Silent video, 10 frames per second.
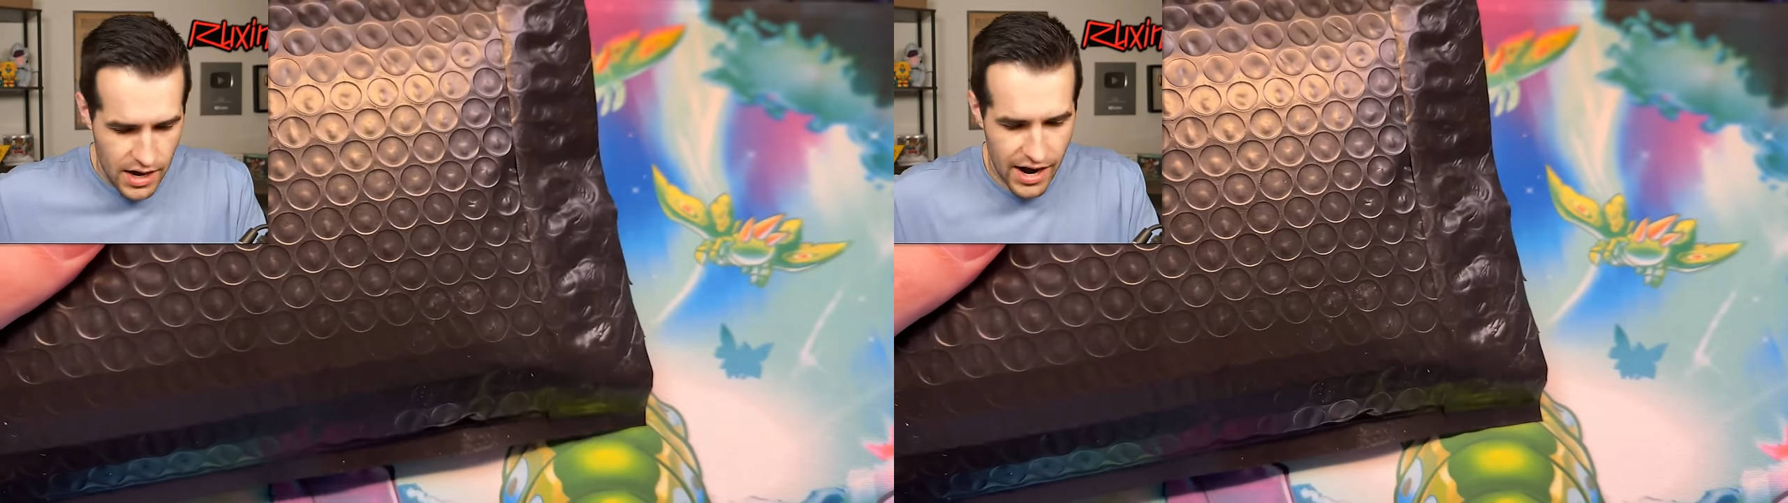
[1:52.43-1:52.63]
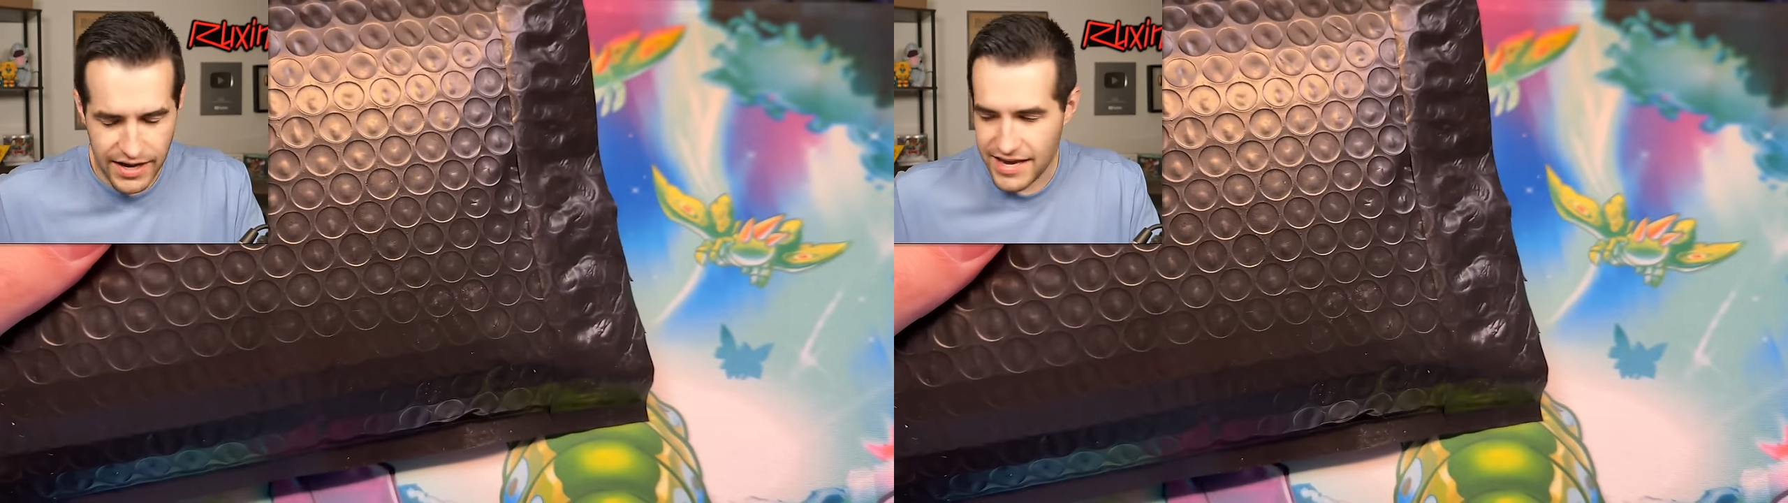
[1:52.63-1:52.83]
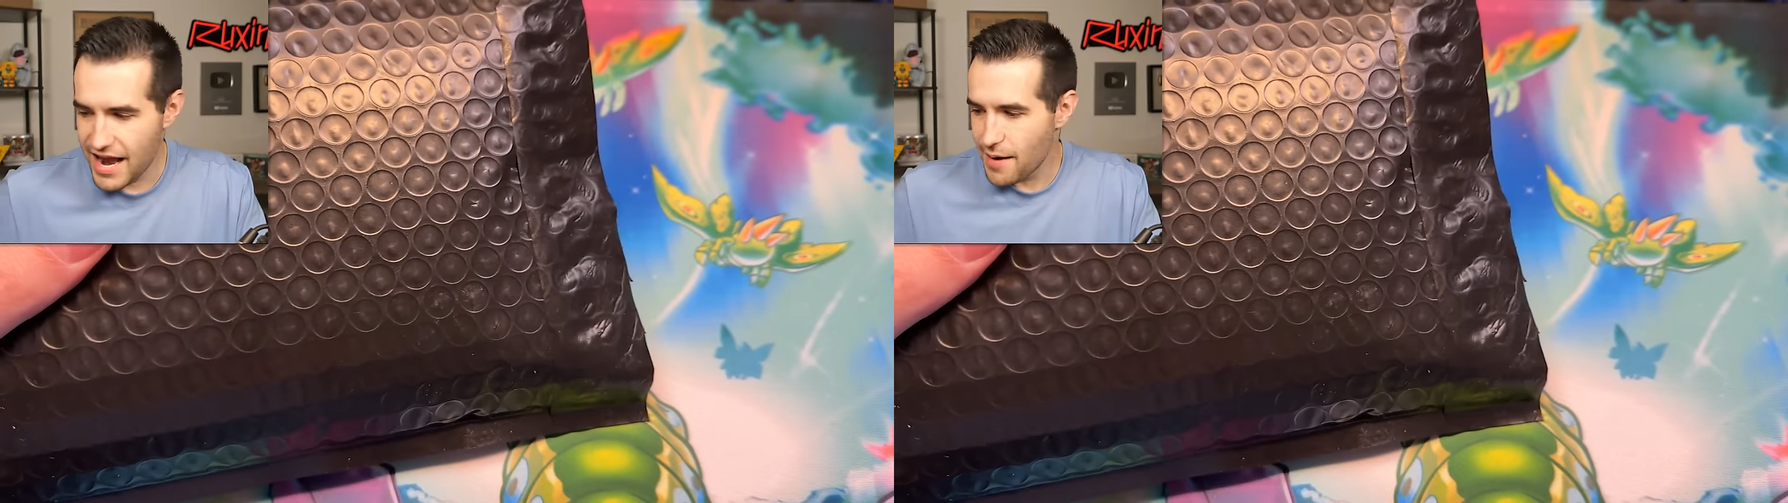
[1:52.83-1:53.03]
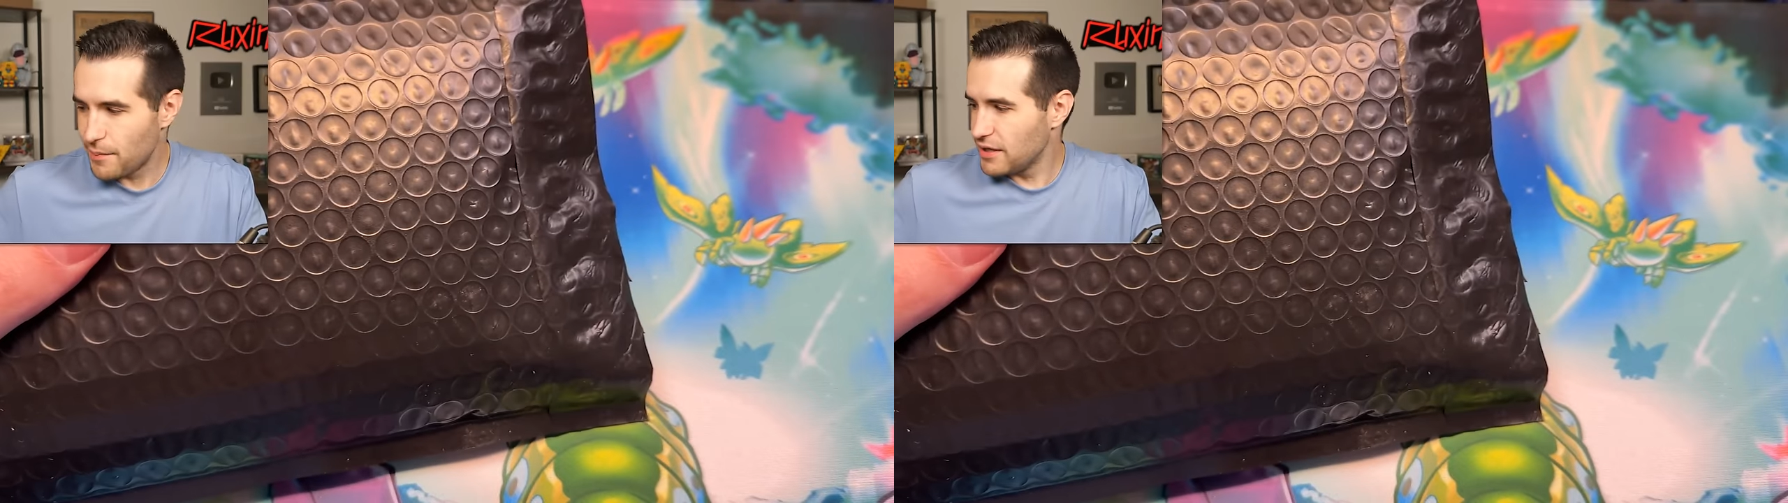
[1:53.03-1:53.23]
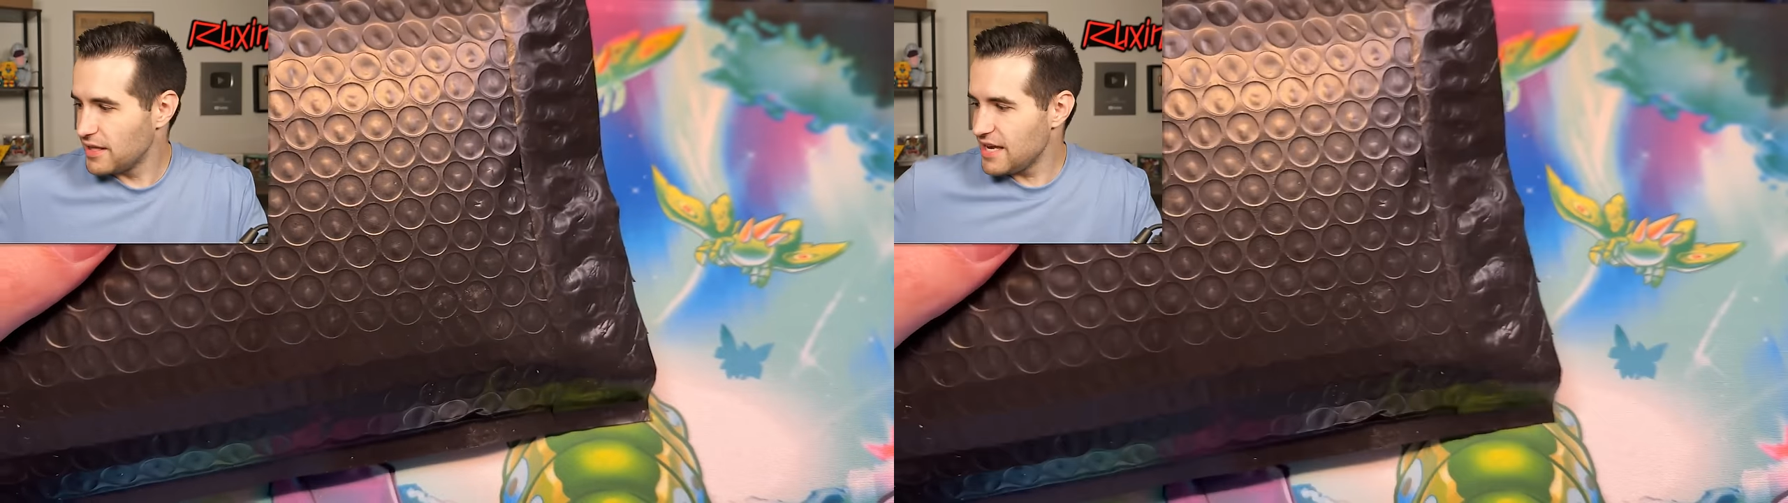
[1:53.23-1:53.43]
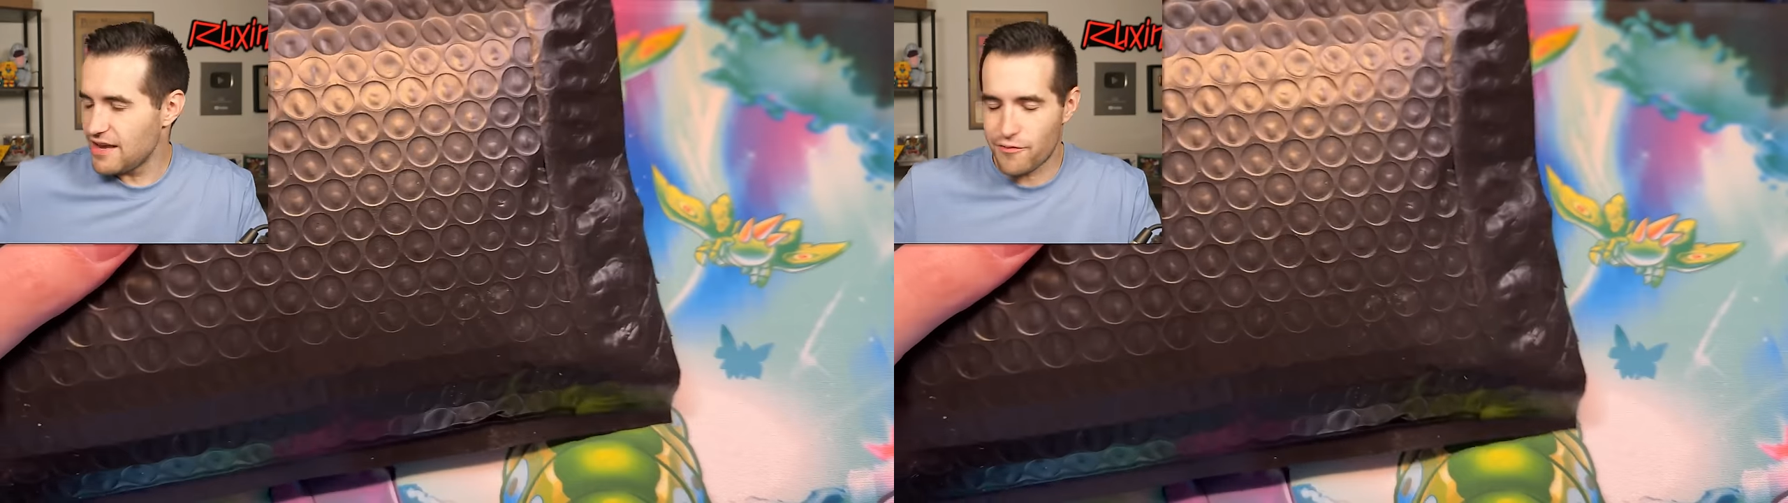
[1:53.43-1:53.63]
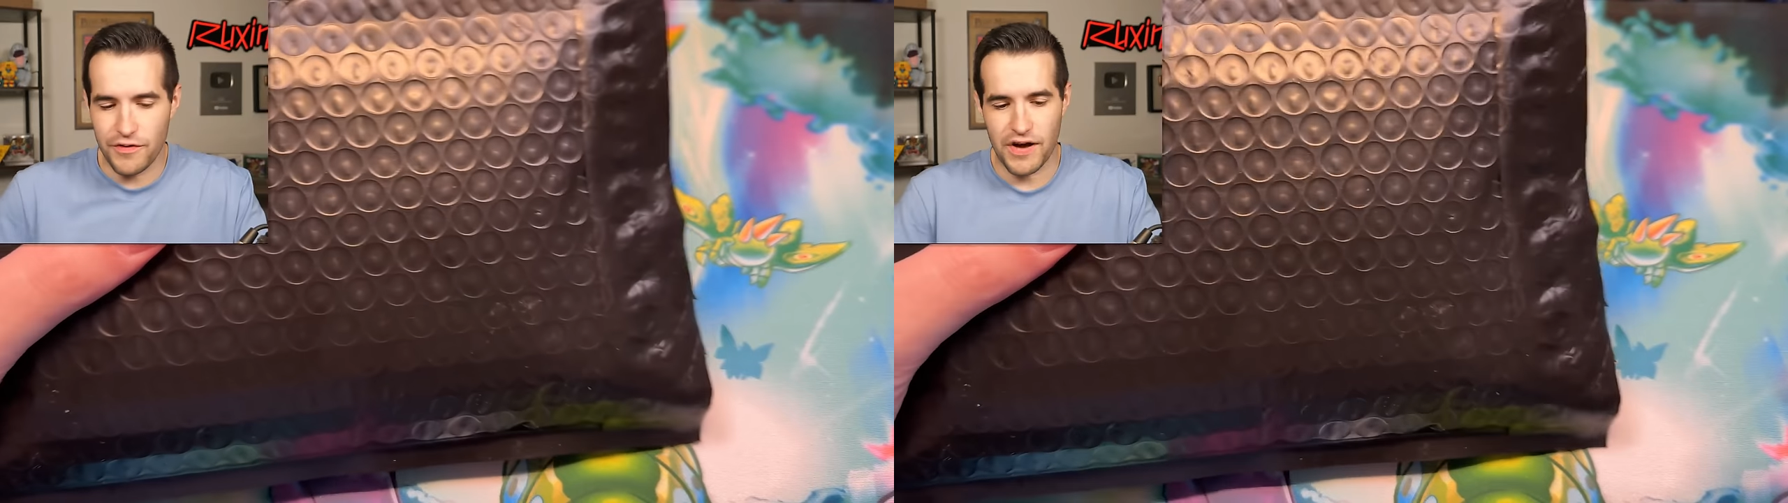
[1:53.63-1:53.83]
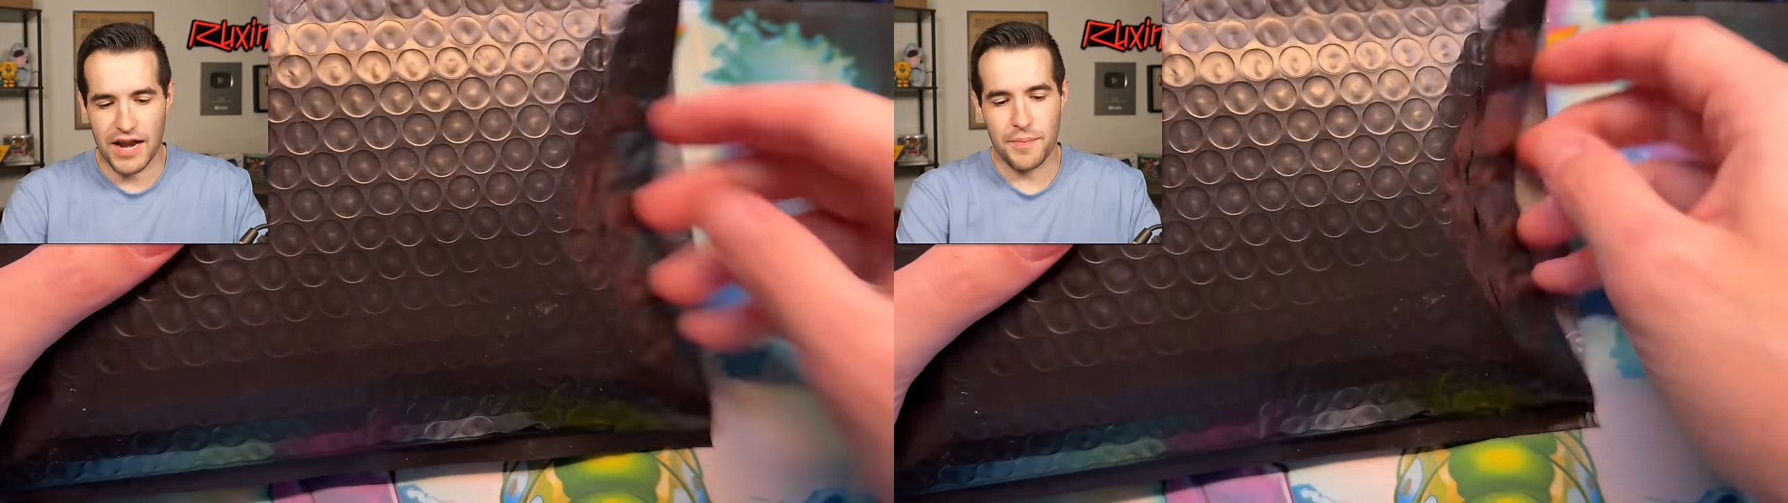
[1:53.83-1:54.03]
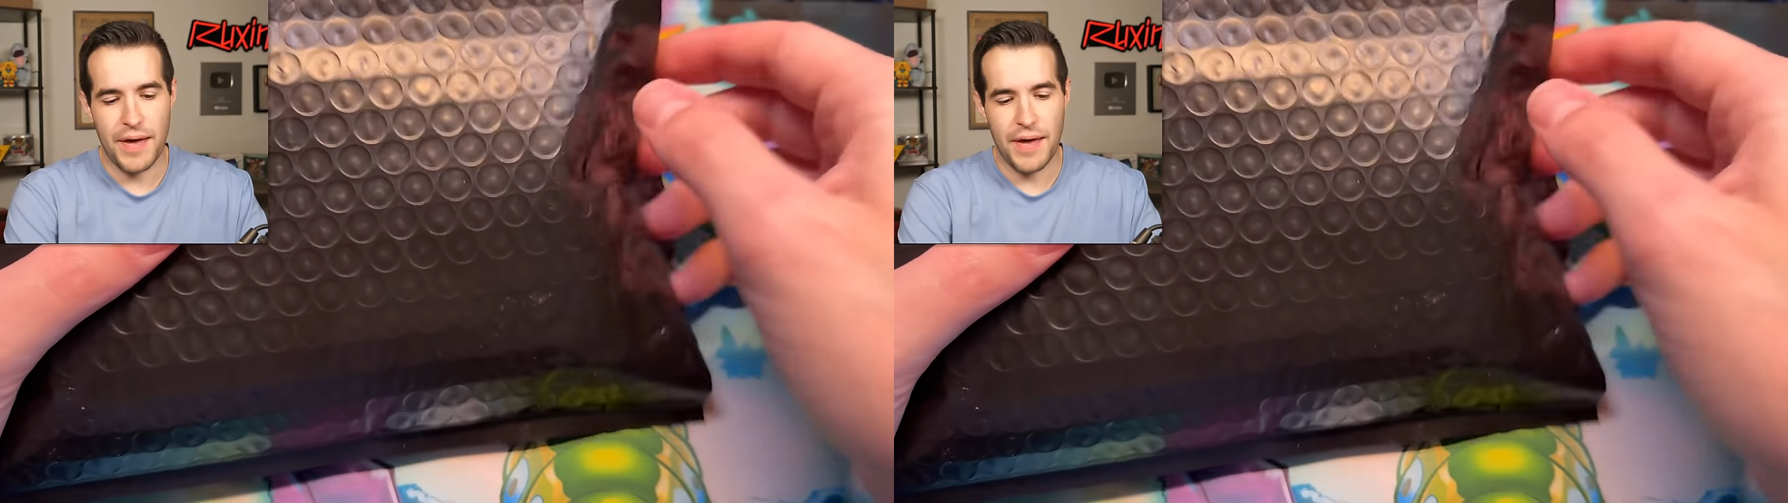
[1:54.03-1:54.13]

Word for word: I can't believe we've gotten a